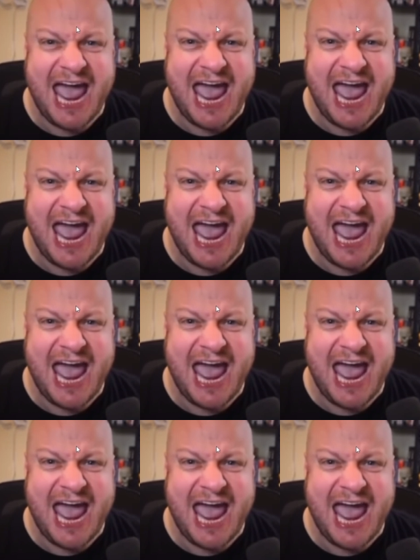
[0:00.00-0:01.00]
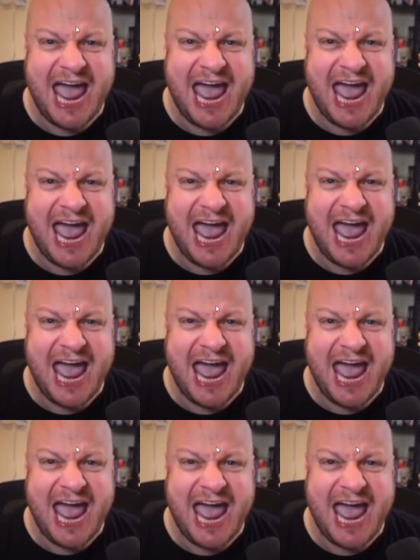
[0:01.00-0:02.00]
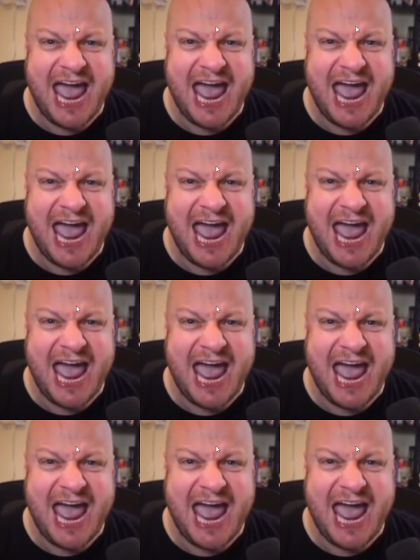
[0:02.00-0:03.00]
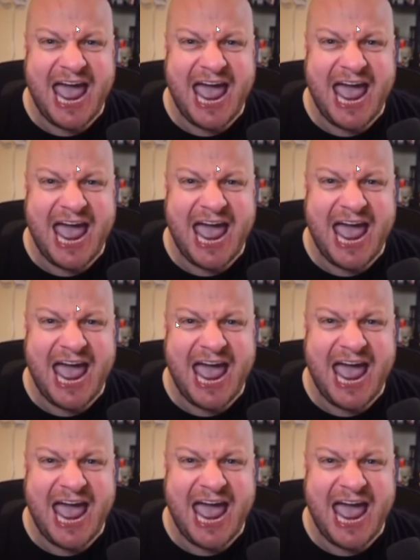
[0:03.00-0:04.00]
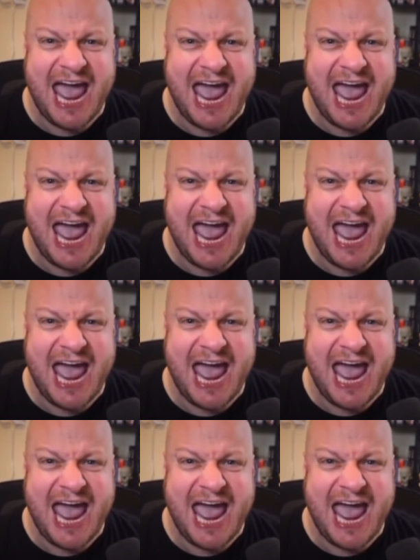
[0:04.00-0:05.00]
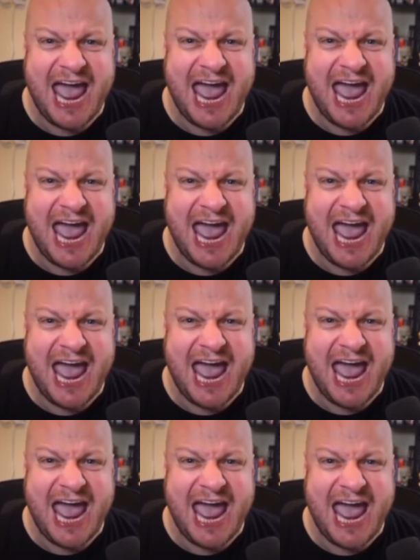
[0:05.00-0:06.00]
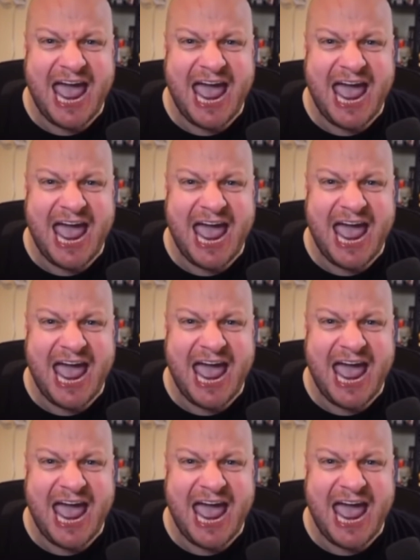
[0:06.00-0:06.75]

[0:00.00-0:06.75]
(not speaking)